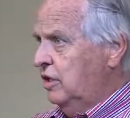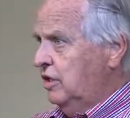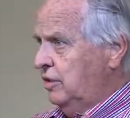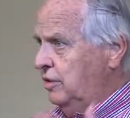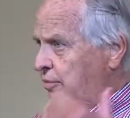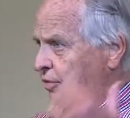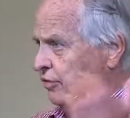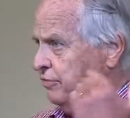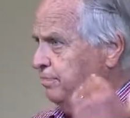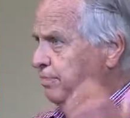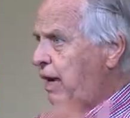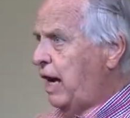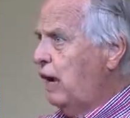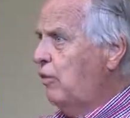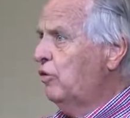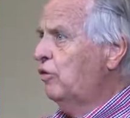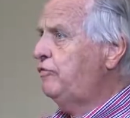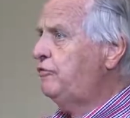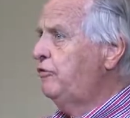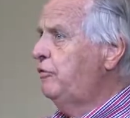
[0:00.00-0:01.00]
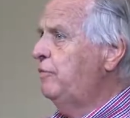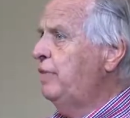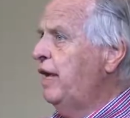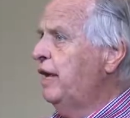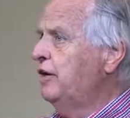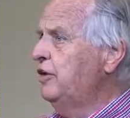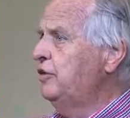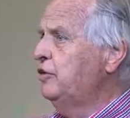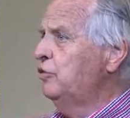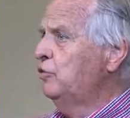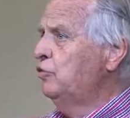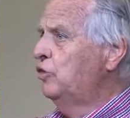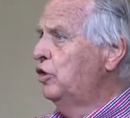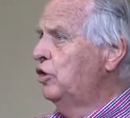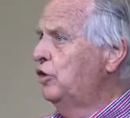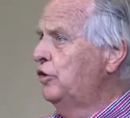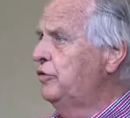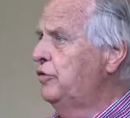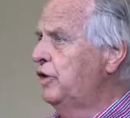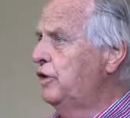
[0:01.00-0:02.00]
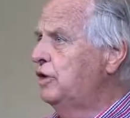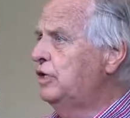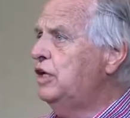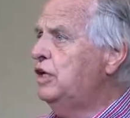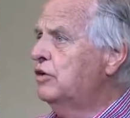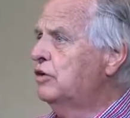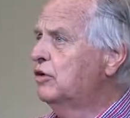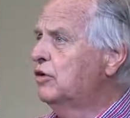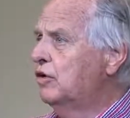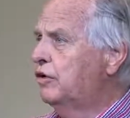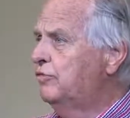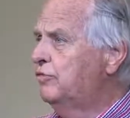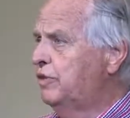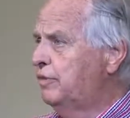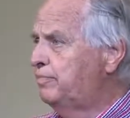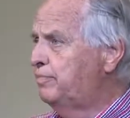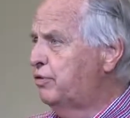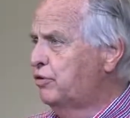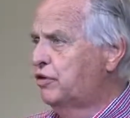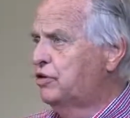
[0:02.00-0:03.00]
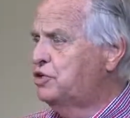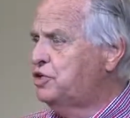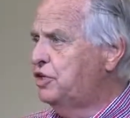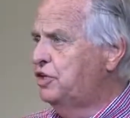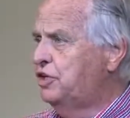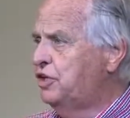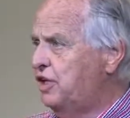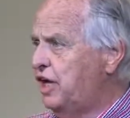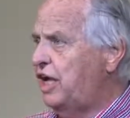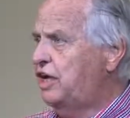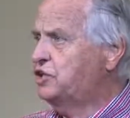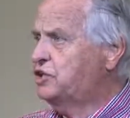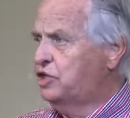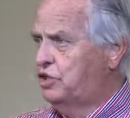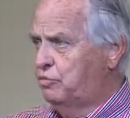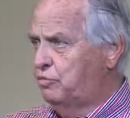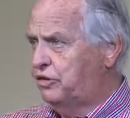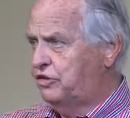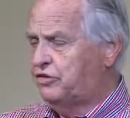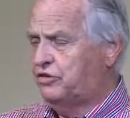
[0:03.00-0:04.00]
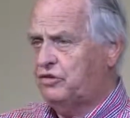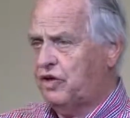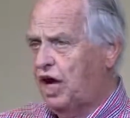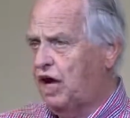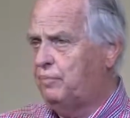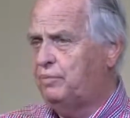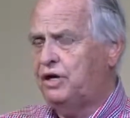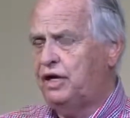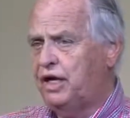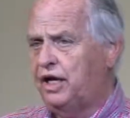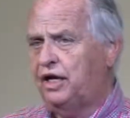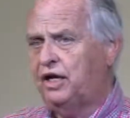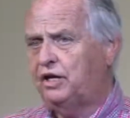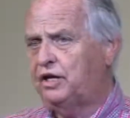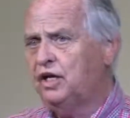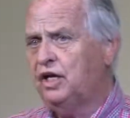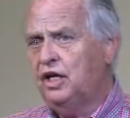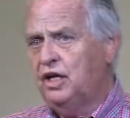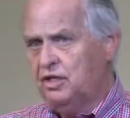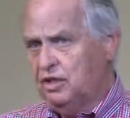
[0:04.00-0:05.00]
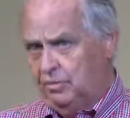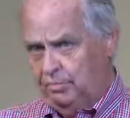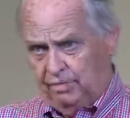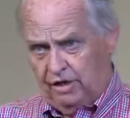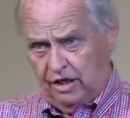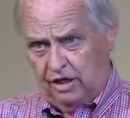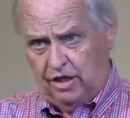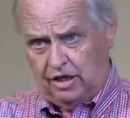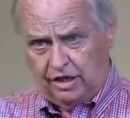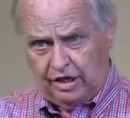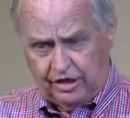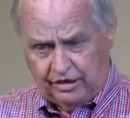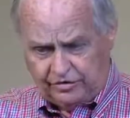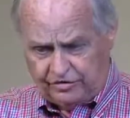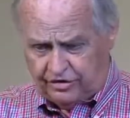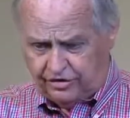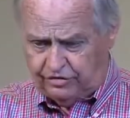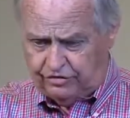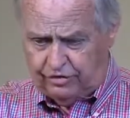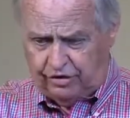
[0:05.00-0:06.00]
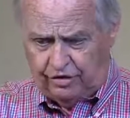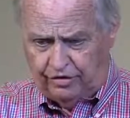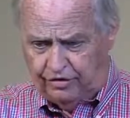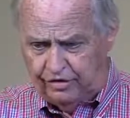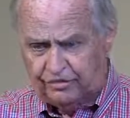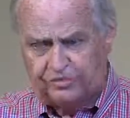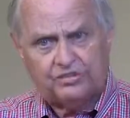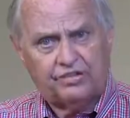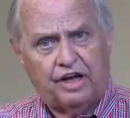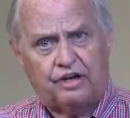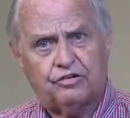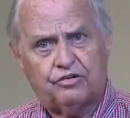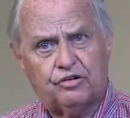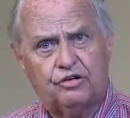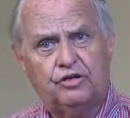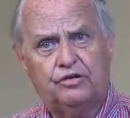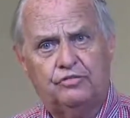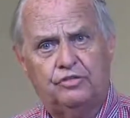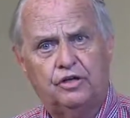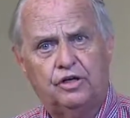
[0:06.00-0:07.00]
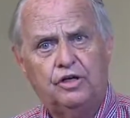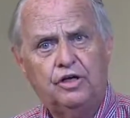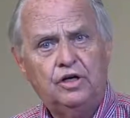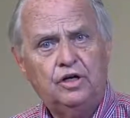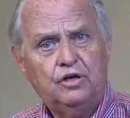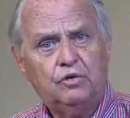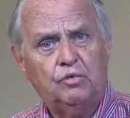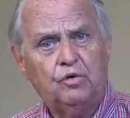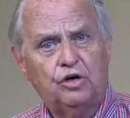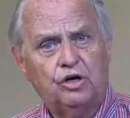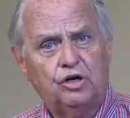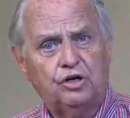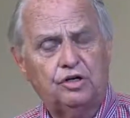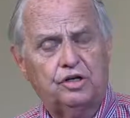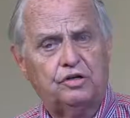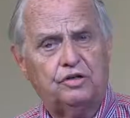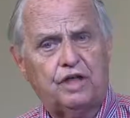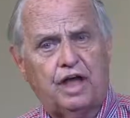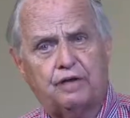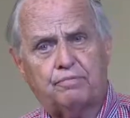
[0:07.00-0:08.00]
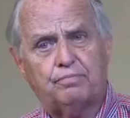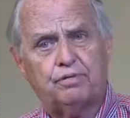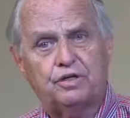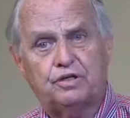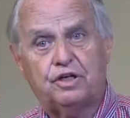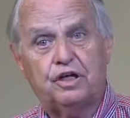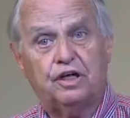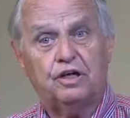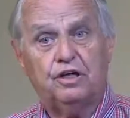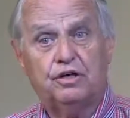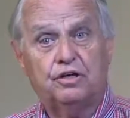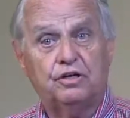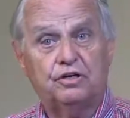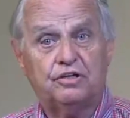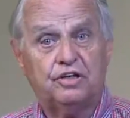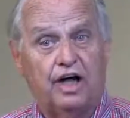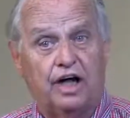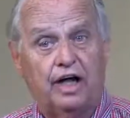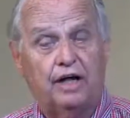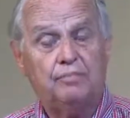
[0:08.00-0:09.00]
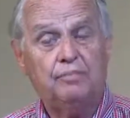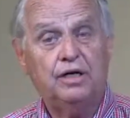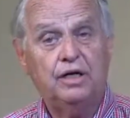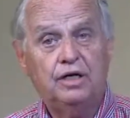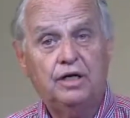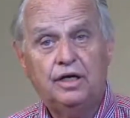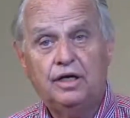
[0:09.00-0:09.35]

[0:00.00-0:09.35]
the most powerful man in the world, the leader of the Persian nation, which dominated the Middle East and sort of the center of the world at that particular time,